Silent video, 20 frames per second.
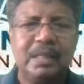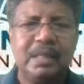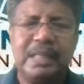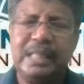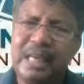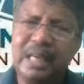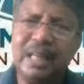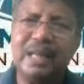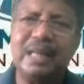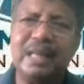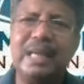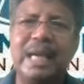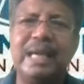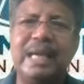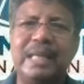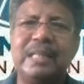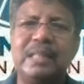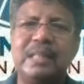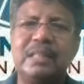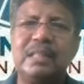Here
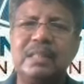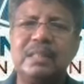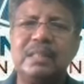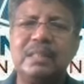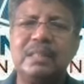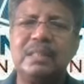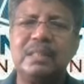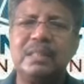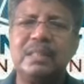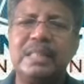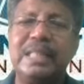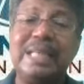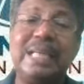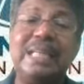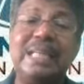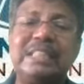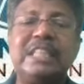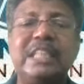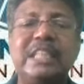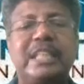again,
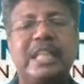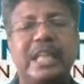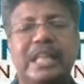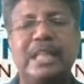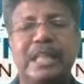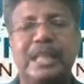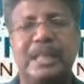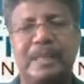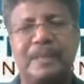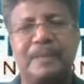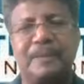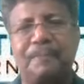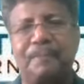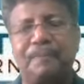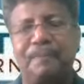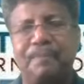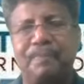he has a technique.